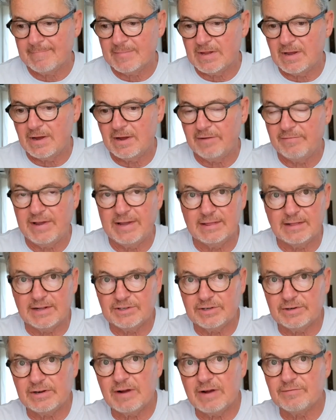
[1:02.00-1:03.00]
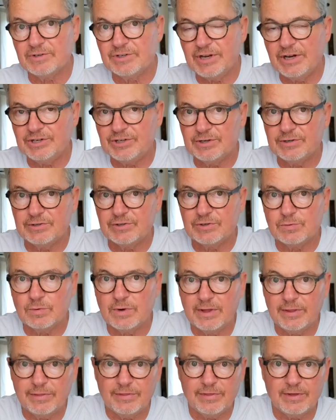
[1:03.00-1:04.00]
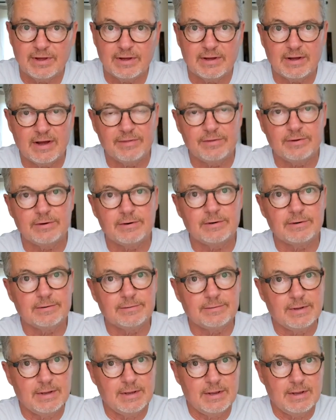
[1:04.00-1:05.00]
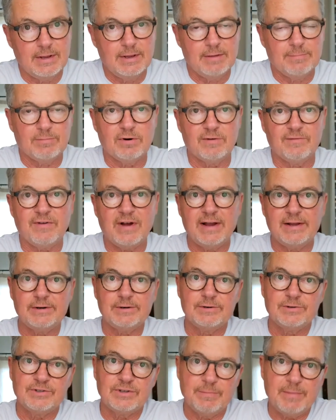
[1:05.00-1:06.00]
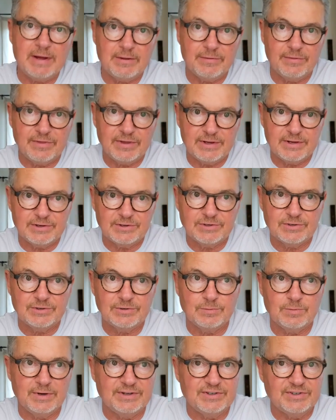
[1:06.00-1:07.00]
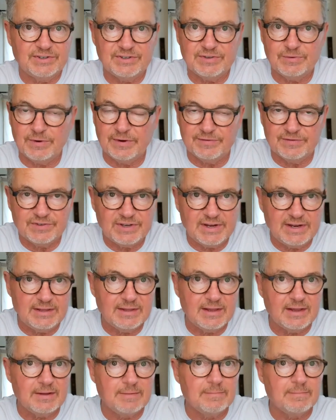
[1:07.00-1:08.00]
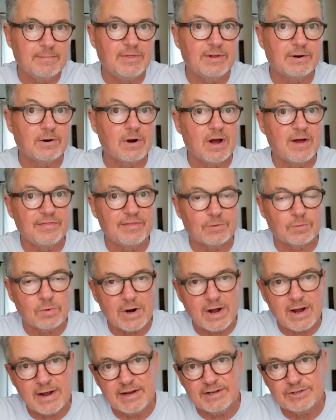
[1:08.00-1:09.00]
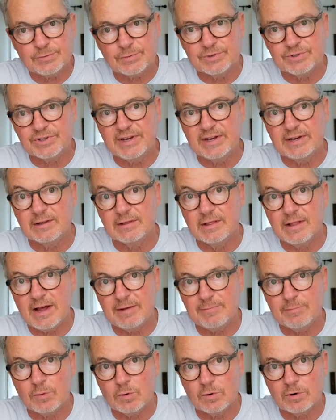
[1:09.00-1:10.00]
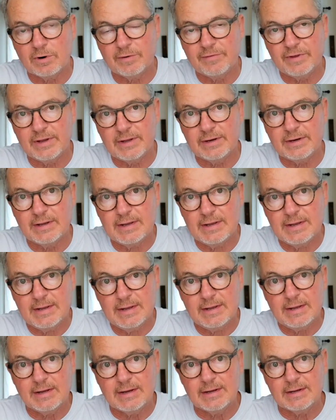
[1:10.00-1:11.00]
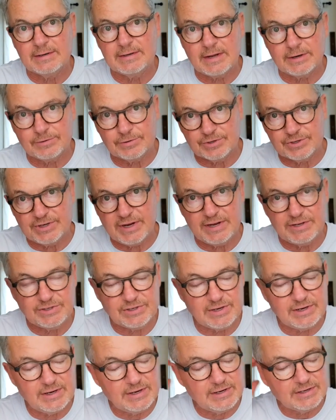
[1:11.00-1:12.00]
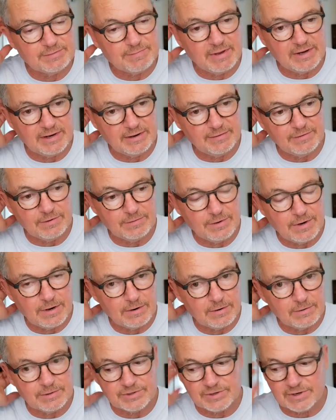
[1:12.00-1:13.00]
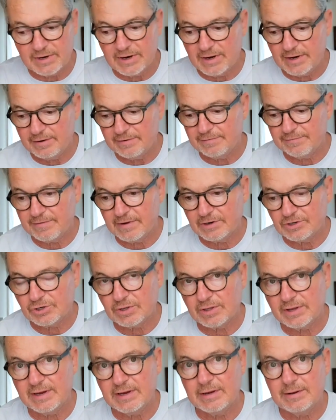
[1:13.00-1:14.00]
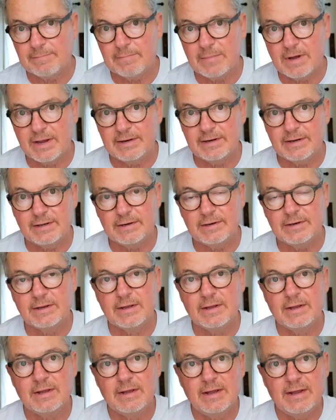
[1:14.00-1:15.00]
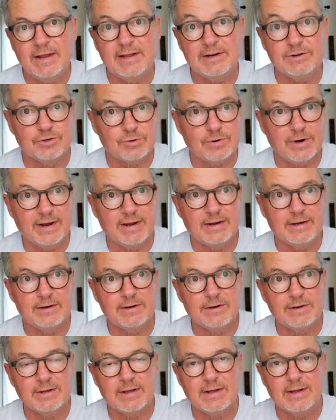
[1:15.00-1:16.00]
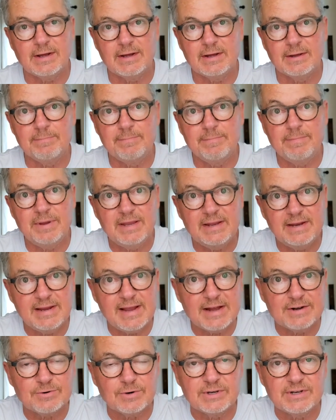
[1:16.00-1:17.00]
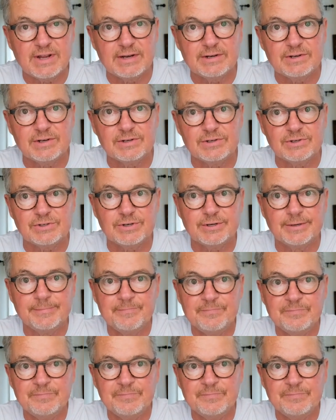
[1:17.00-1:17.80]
I've had lots of conversations with other providers about this. We've seen them. They're on the rise. We're seeing a lot more of it. Dr. Stacy, as many of you know, is a functionally minded and trained pediatric dentist.